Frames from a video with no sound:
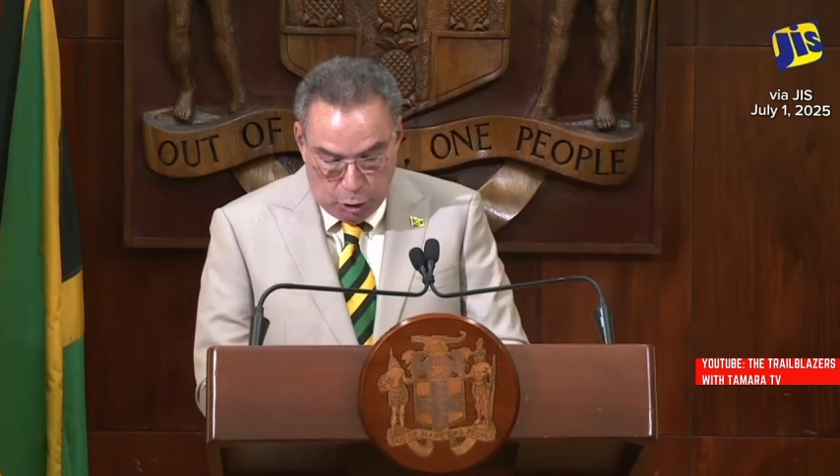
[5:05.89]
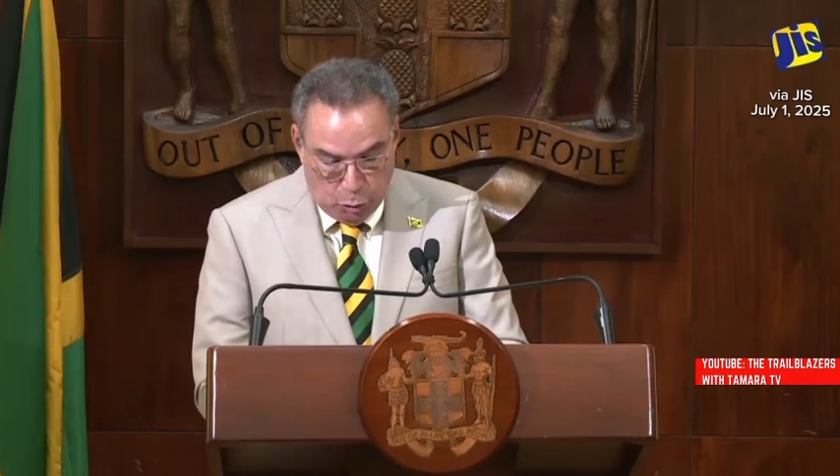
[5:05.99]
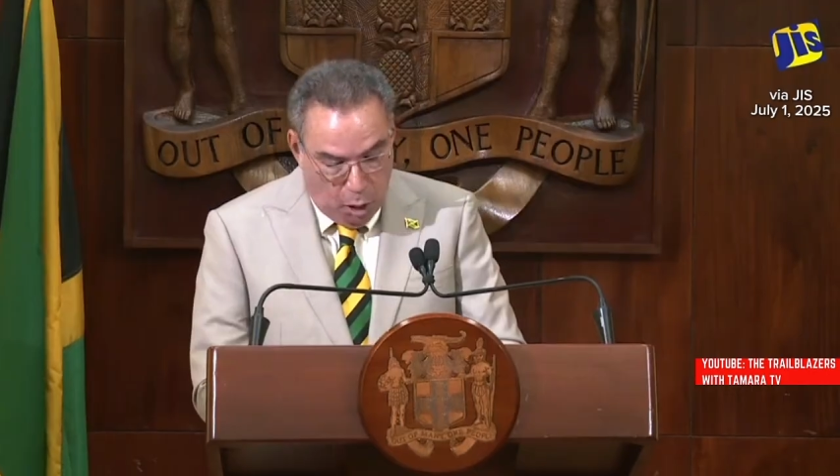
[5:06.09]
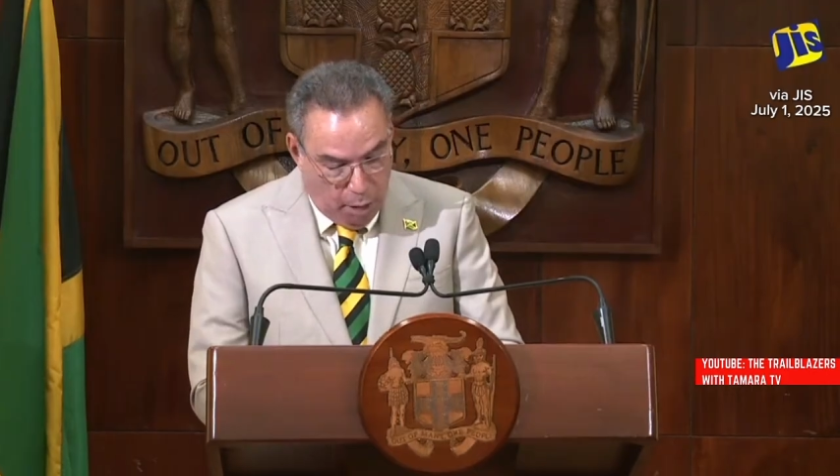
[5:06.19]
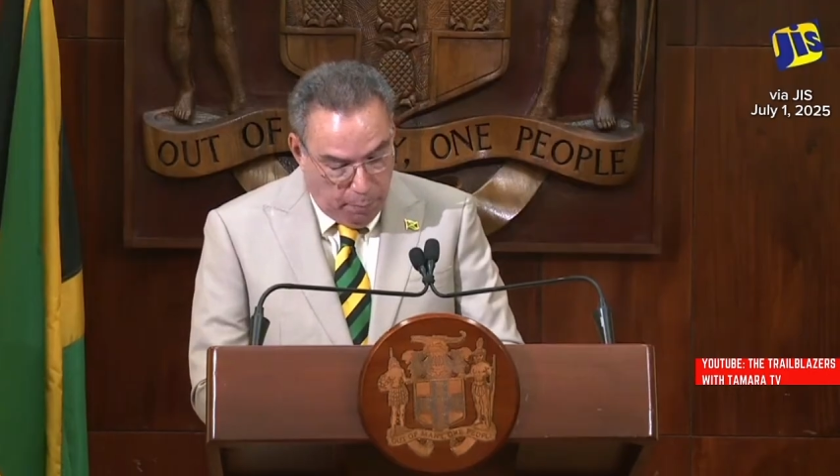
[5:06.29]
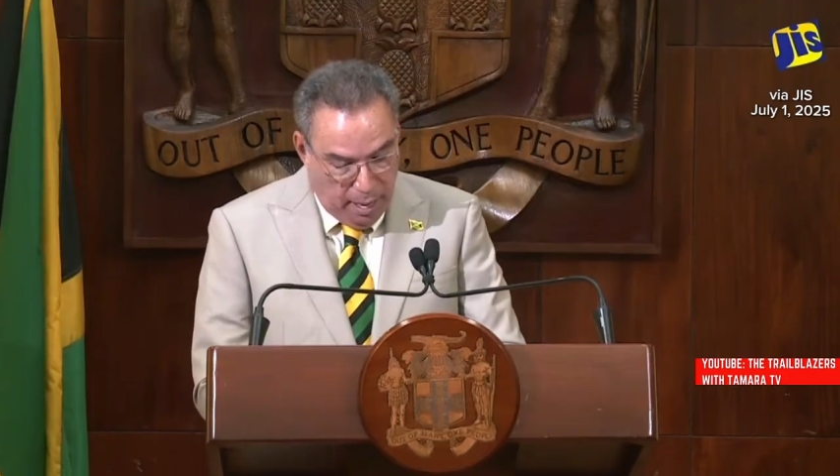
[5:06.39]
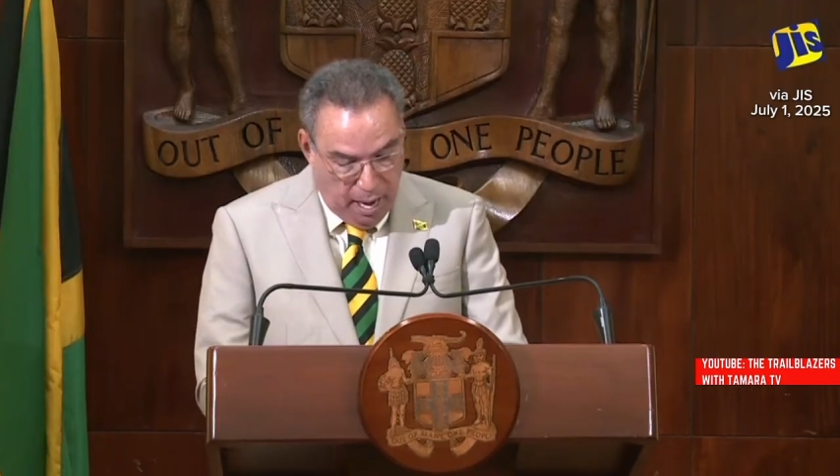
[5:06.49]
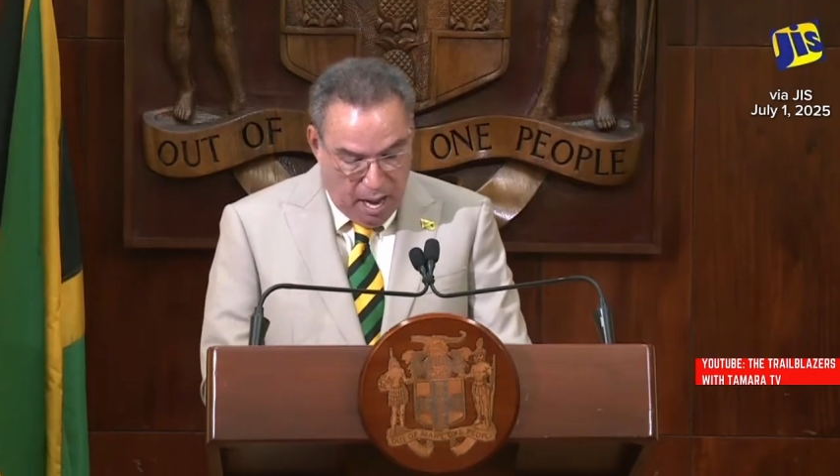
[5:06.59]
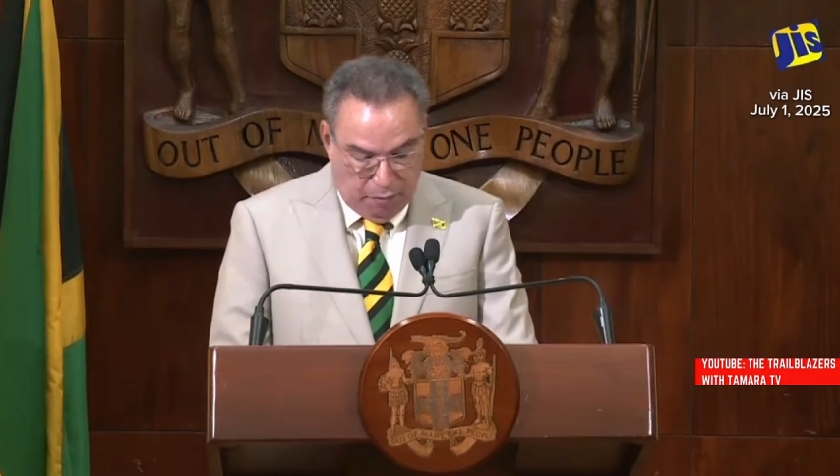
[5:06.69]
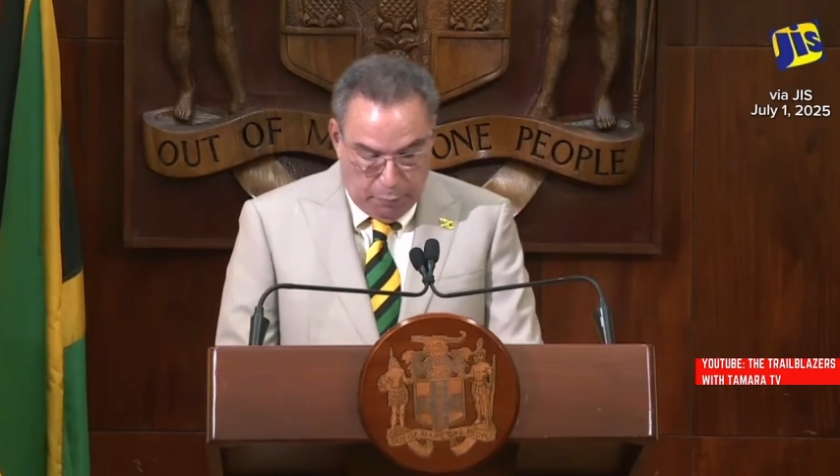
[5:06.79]
to, on
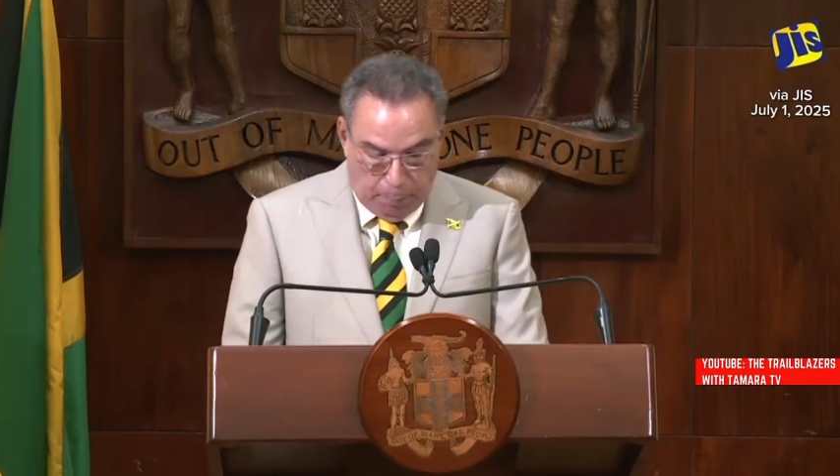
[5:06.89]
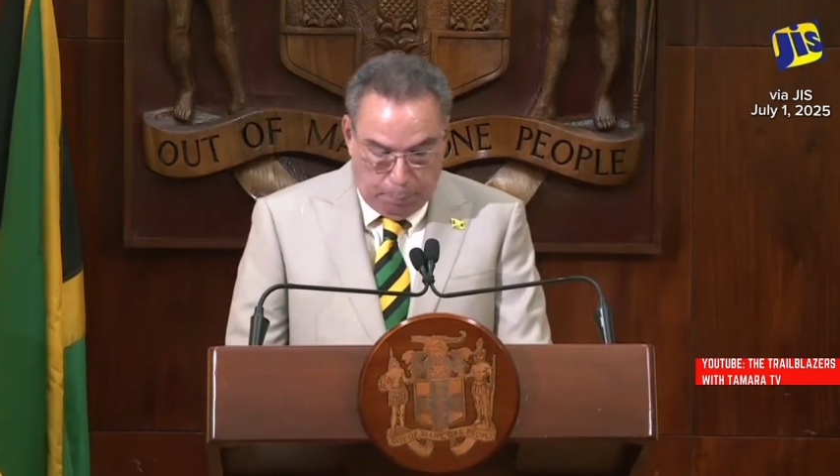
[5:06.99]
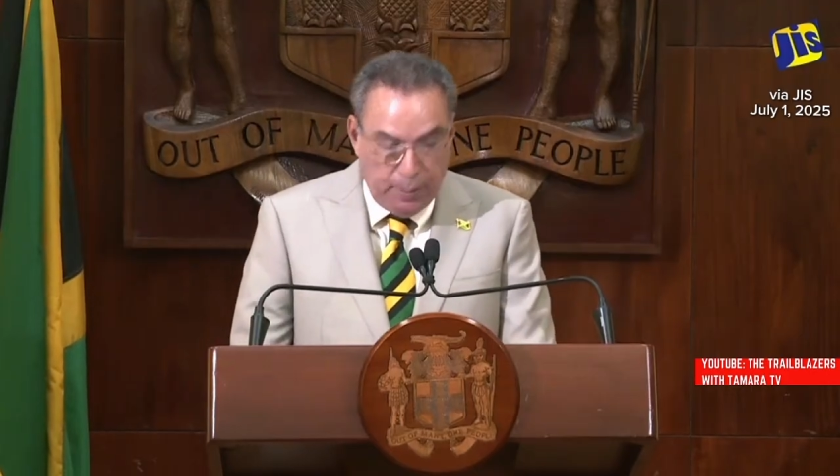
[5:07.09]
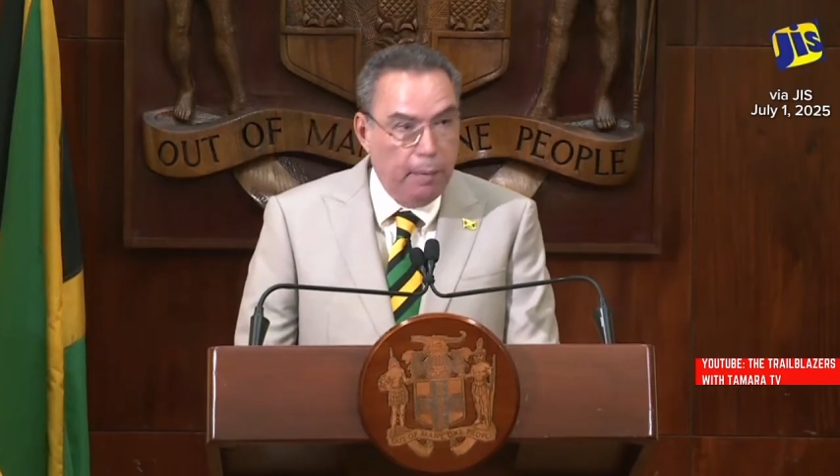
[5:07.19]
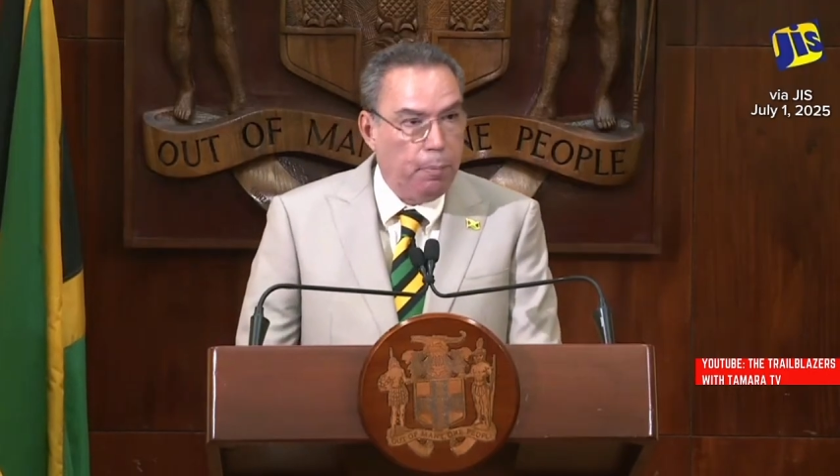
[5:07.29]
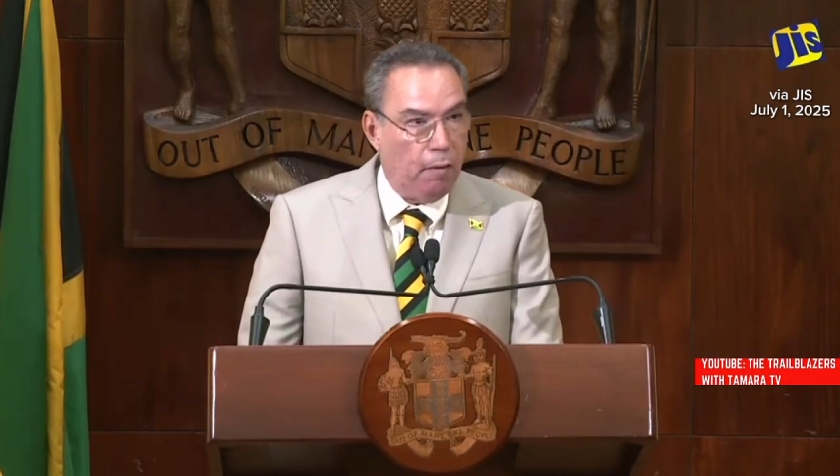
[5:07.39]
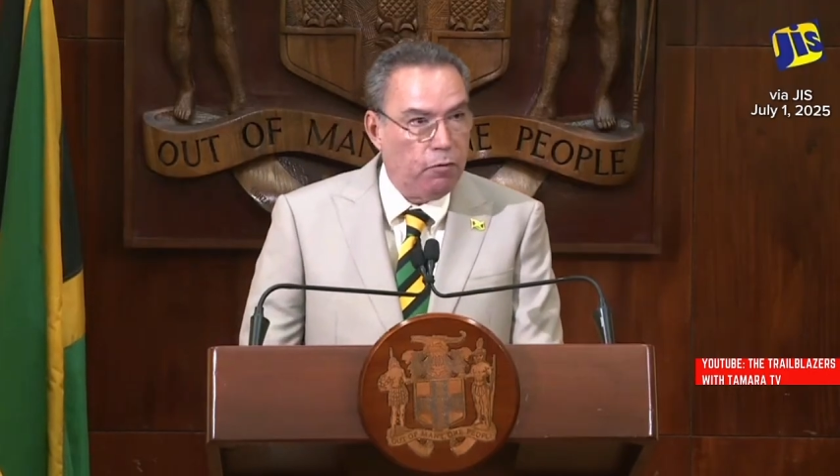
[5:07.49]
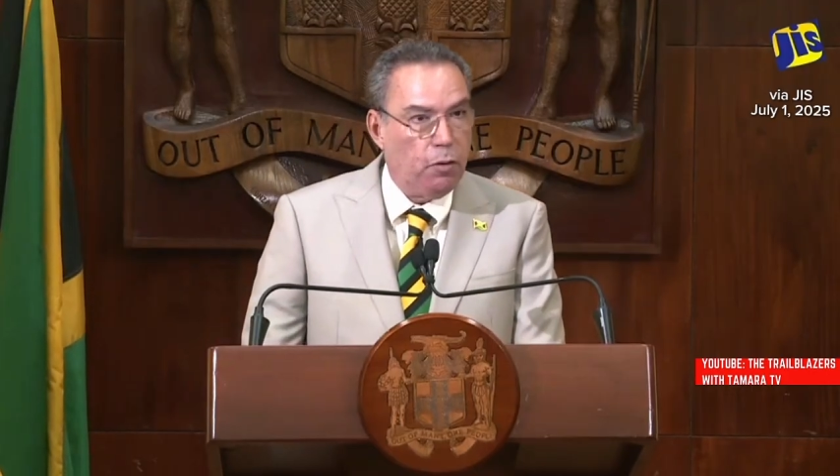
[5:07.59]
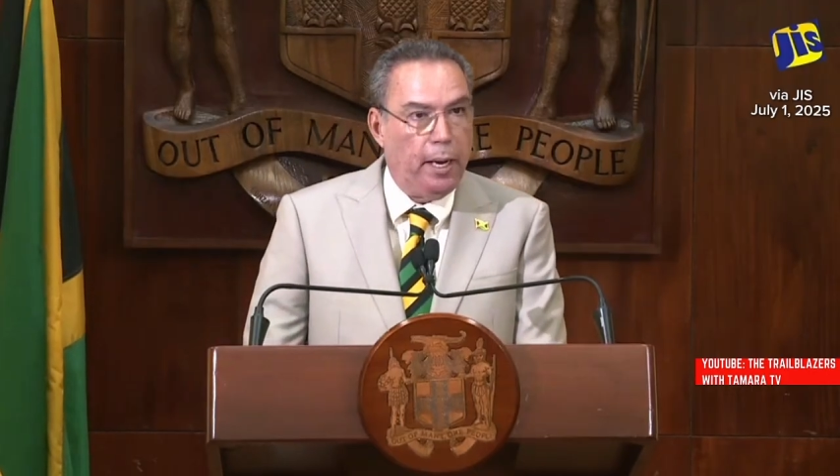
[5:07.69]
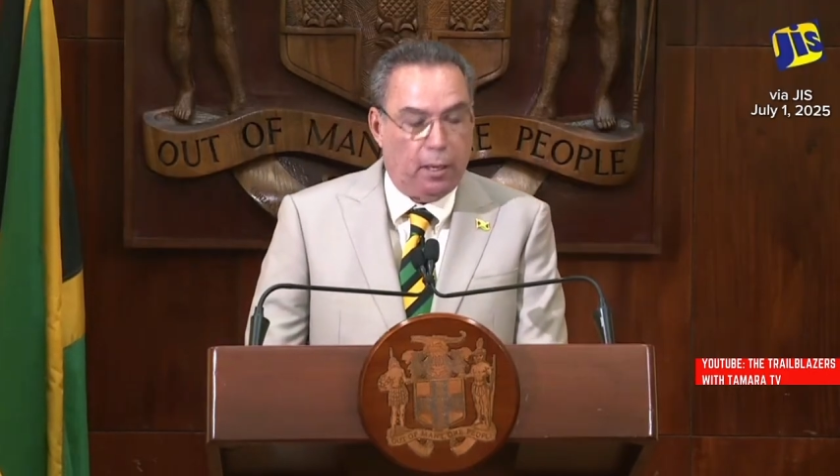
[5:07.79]
behalf of the people of
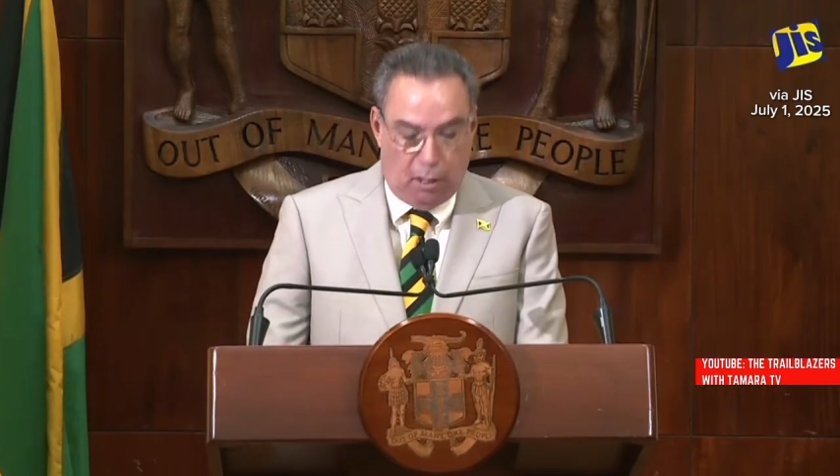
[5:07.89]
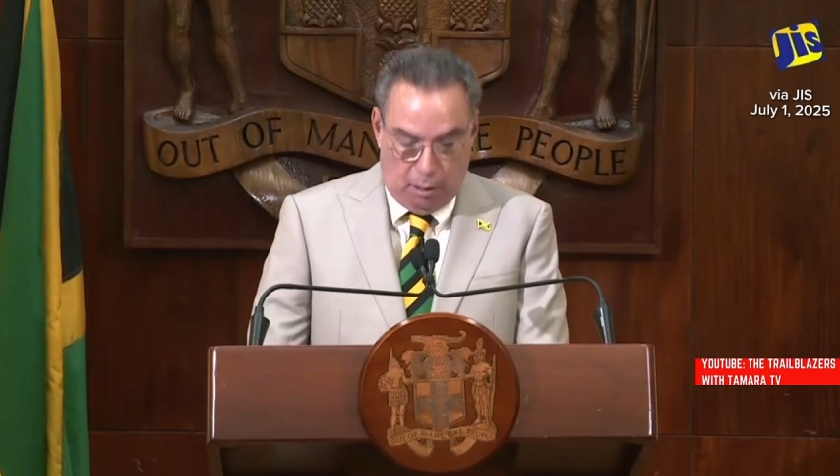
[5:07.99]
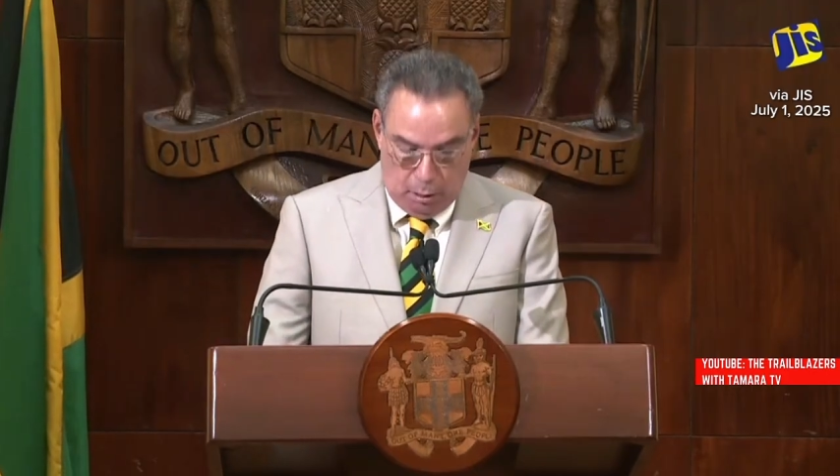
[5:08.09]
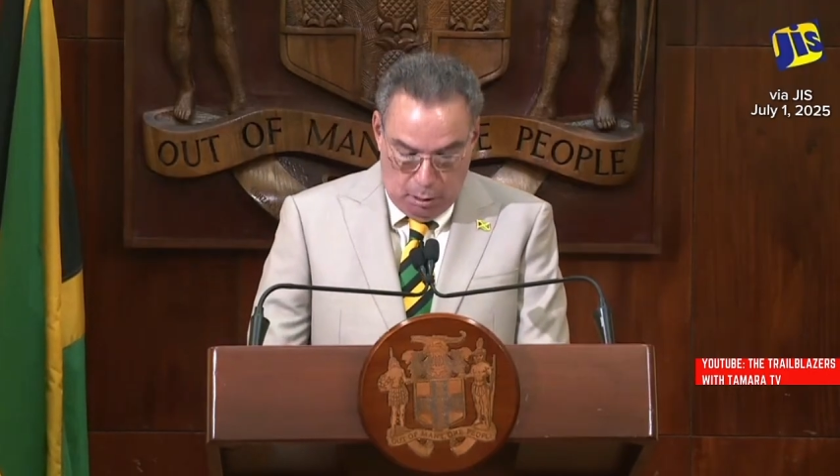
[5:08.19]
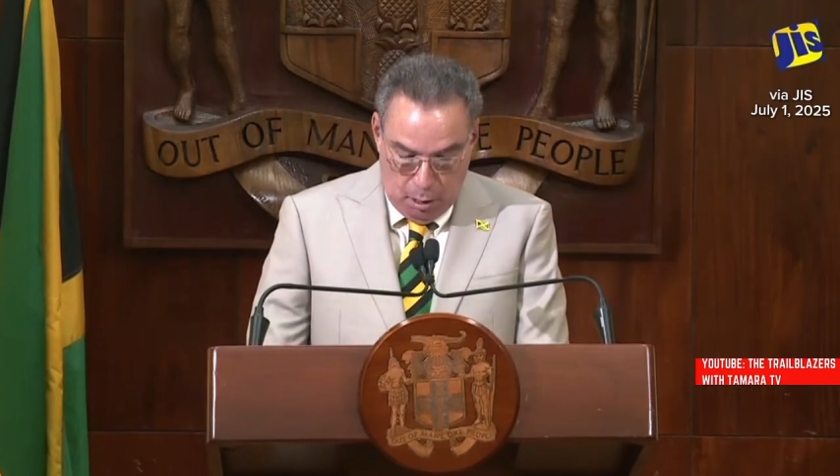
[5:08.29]
Jamaica,